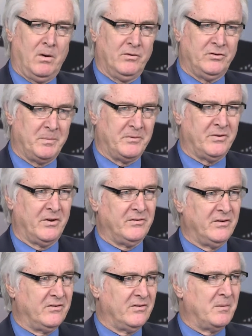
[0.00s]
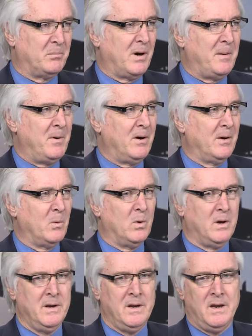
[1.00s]
Ownership Associates is the primary
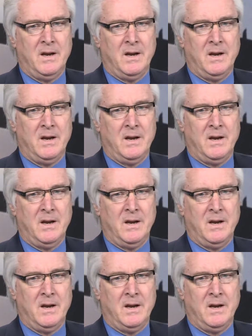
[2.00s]
one.